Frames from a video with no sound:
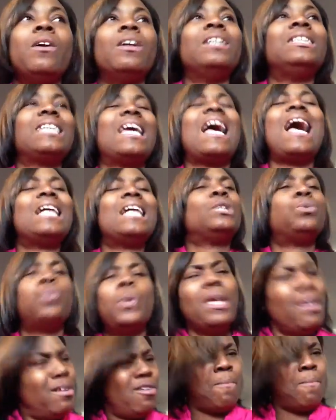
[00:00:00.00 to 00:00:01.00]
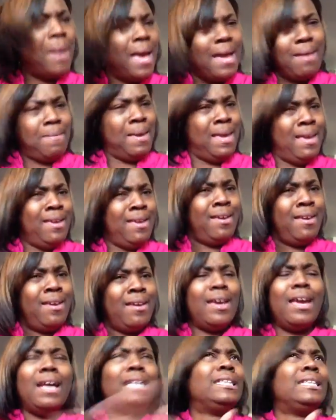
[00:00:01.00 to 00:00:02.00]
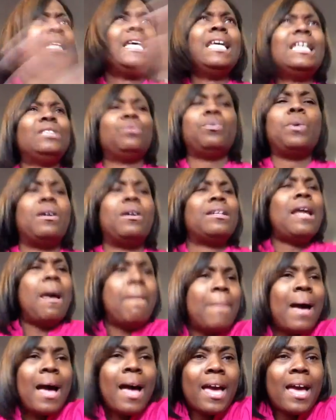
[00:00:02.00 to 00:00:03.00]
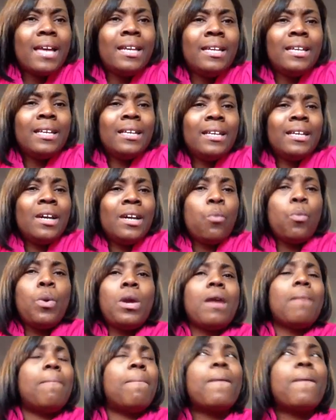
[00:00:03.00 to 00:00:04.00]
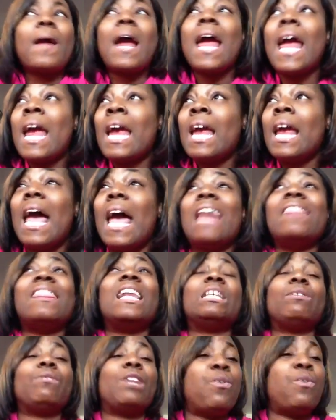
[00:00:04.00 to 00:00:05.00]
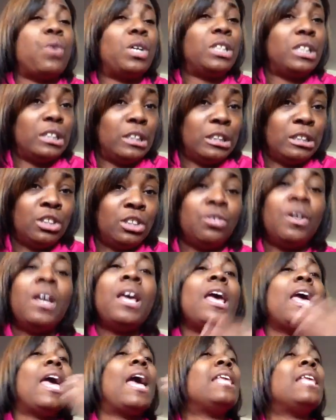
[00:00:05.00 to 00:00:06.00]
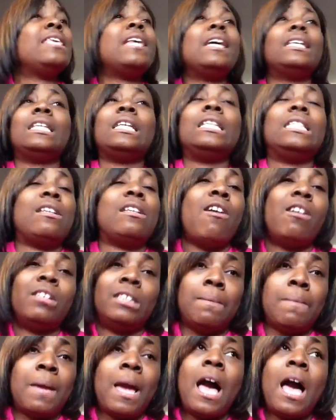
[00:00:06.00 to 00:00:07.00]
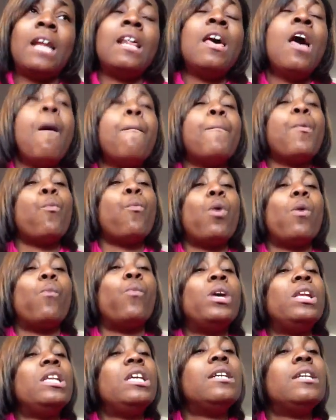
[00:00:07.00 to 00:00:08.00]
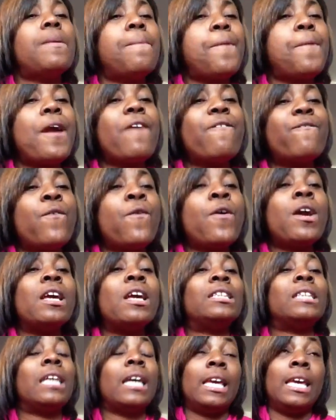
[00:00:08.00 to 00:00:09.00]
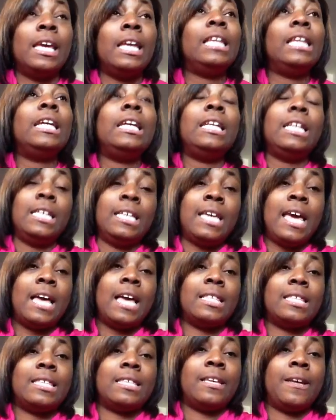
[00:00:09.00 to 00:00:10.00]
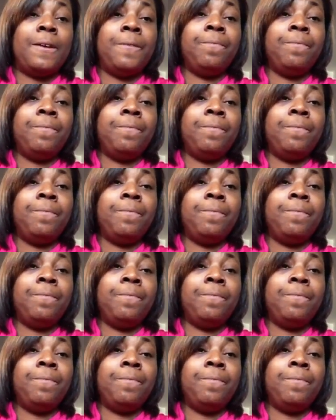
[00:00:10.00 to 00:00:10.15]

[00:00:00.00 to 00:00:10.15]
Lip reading: It's God's will, baby. It's his will, not mine. We can pray, and that's what he wants us to do. And yes, he's an awesome God. But what we need to pray for is a healing, yes.